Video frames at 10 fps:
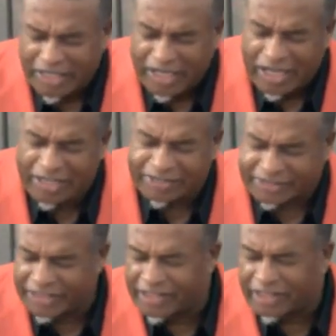and
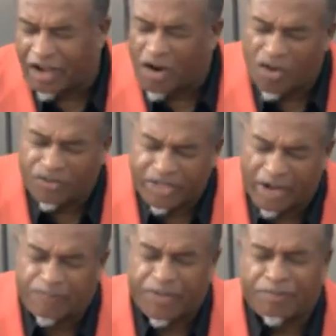still holding
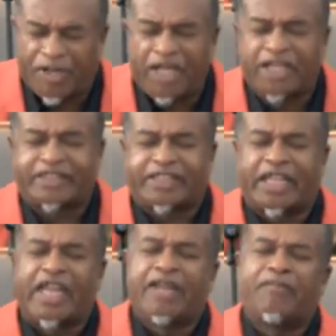up the
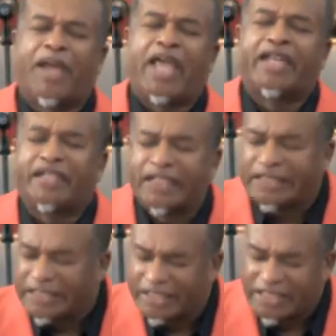blood-stained banner.
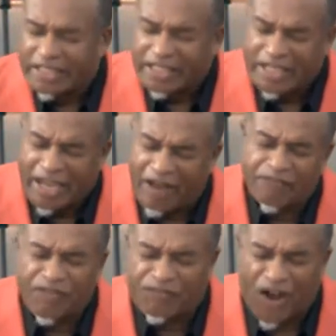
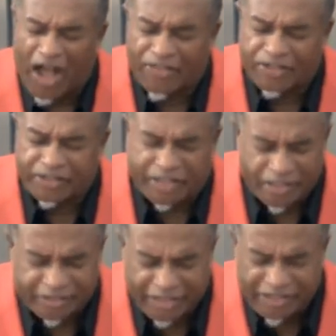Heavenly Father,
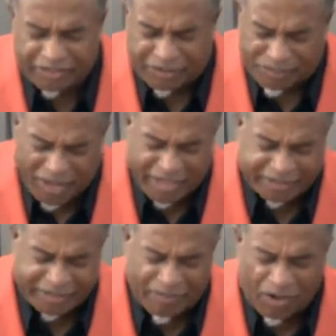continue to
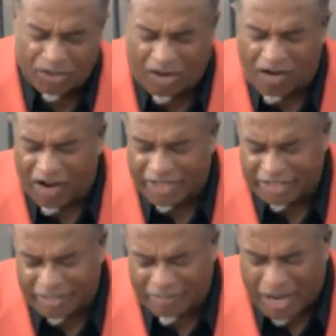bless him, O Lord,
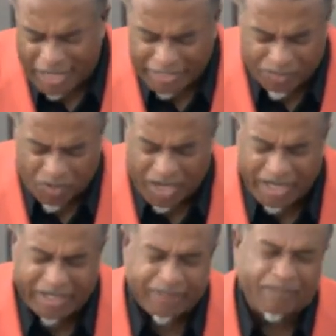in a mighty
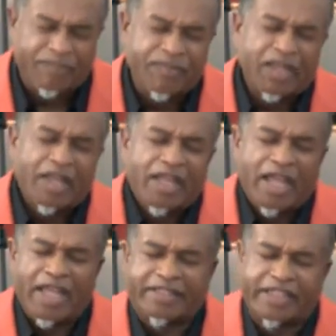way
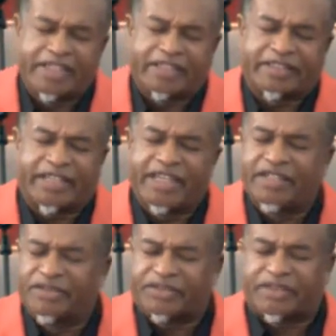as he
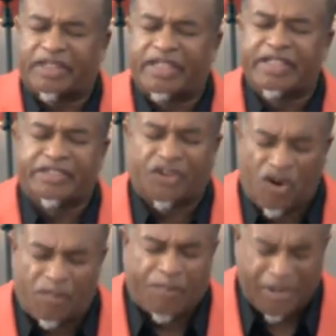continues to lead
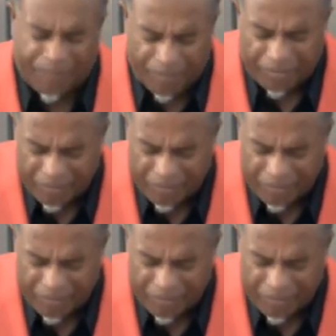your people.